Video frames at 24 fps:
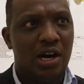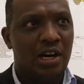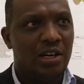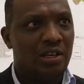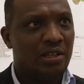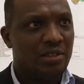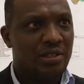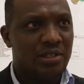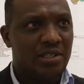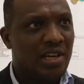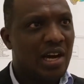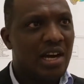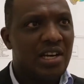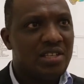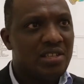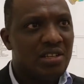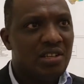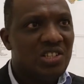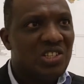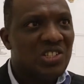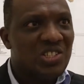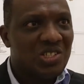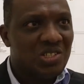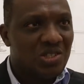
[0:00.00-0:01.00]
scarce
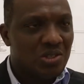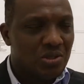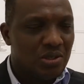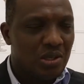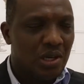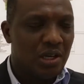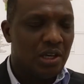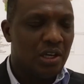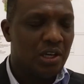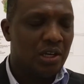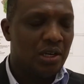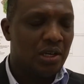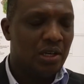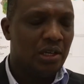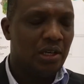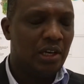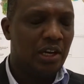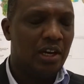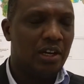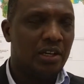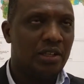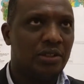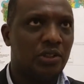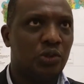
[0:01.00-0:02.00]

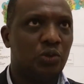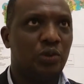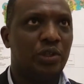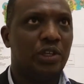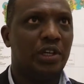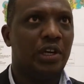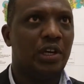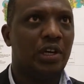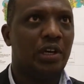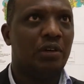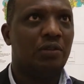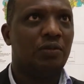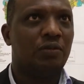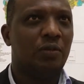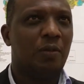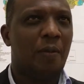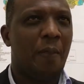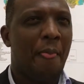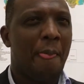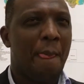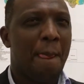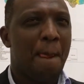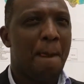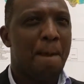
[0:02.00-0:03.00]
land we have.
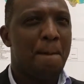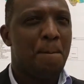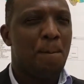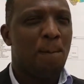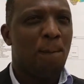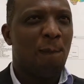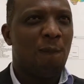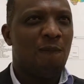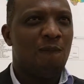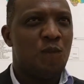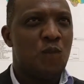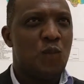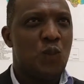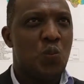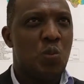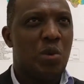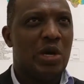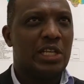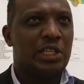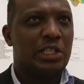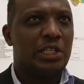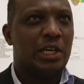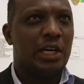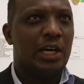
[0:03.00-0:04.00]

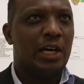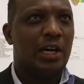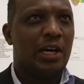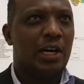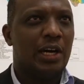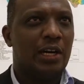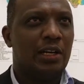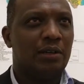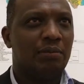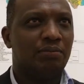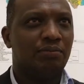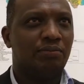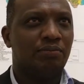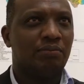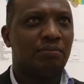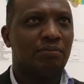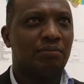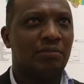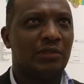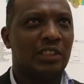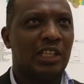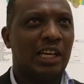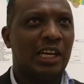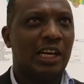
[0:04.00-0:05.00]
But I
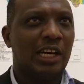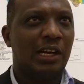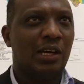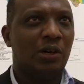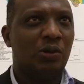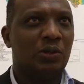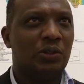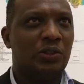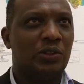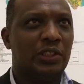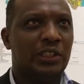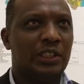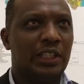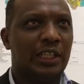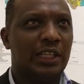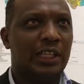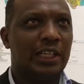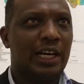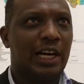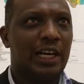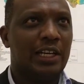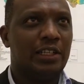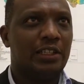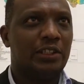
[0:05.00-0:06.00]
would say
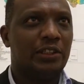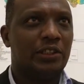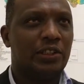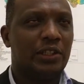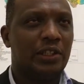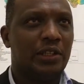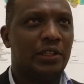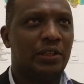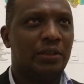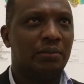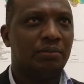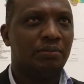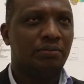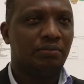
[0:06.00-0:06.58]
currently